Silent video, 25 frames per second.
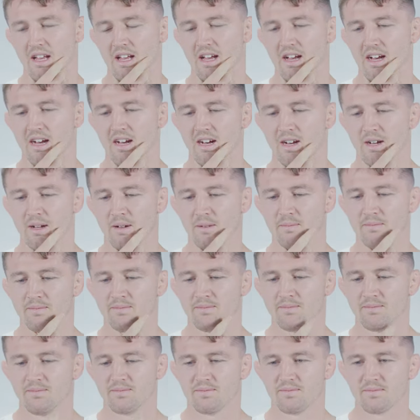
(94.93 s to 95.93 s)

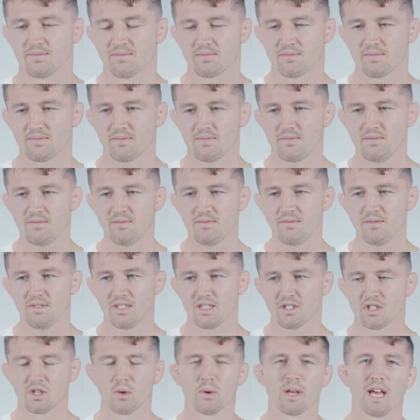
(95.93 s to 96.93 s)

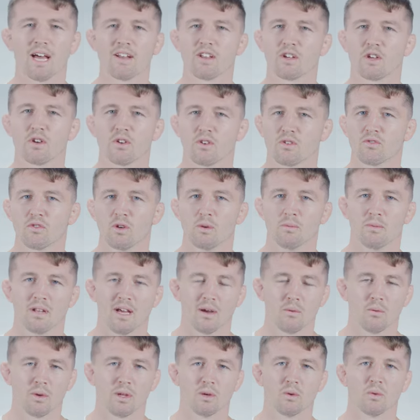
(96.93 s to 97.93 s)
So we had a good group,
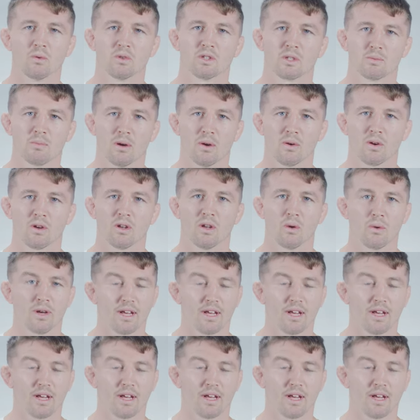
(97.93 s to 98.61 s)
like we all spoke a lot,